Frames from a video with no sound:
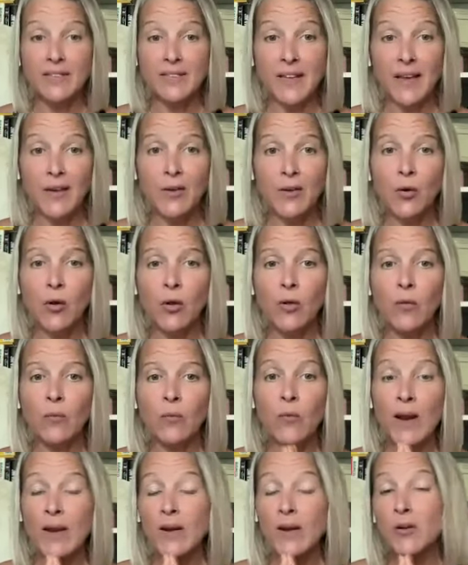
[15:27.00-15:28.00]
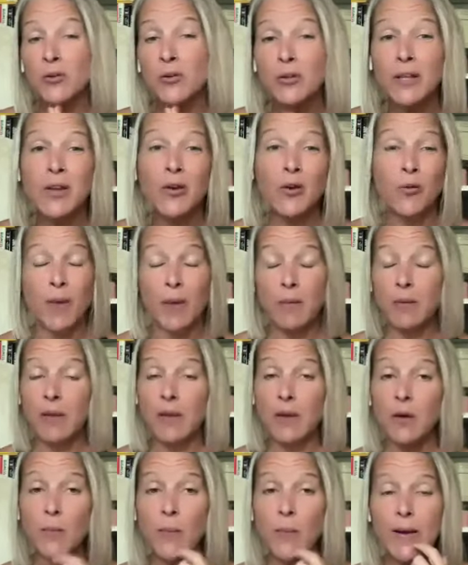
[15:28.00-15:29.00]
cycle regularly or
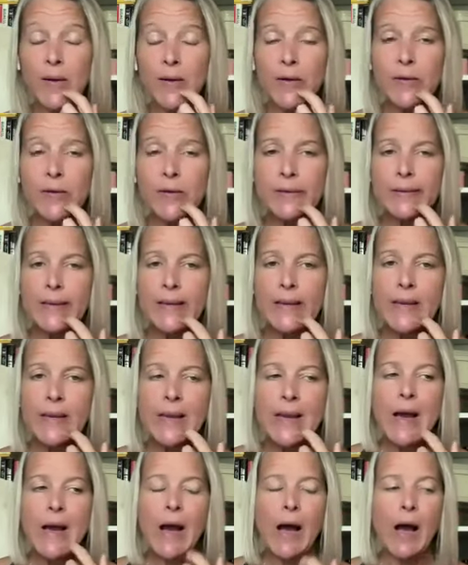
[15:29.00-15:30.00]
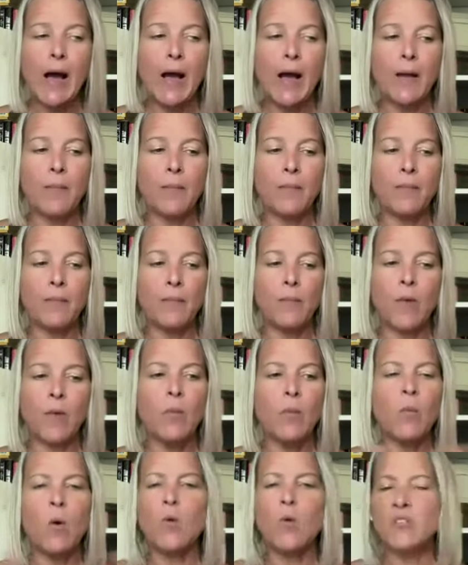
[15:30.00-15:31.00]
maybe irregularly,
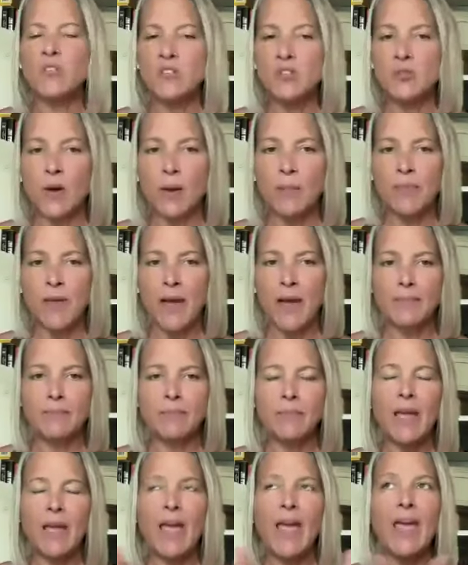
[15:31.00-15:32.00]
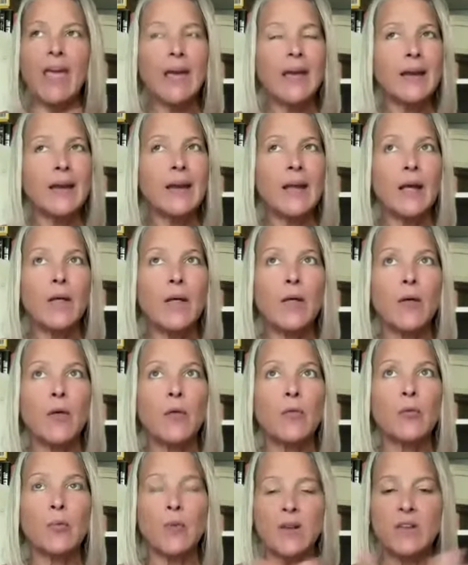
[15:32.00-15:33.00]
it won't disrupt that. And
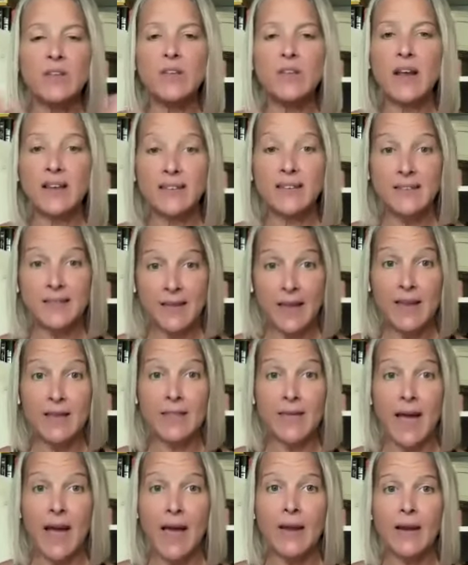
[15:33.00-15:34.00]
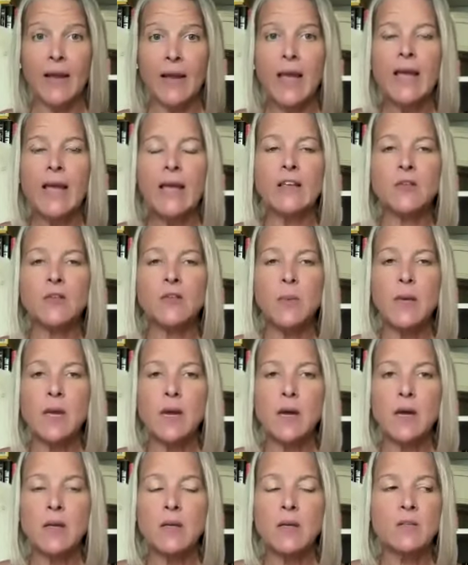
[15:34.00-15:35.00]
the reason I say that is
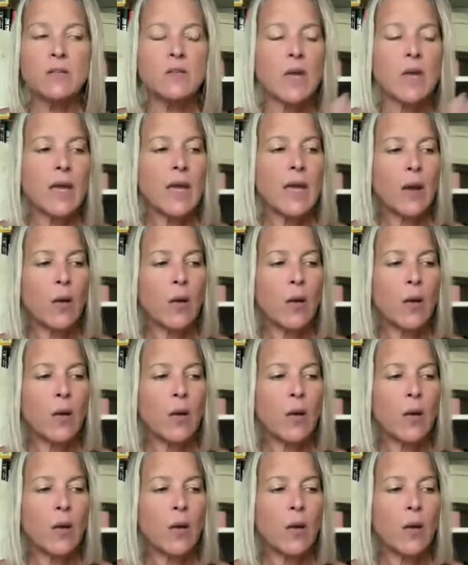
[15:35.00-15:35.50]
because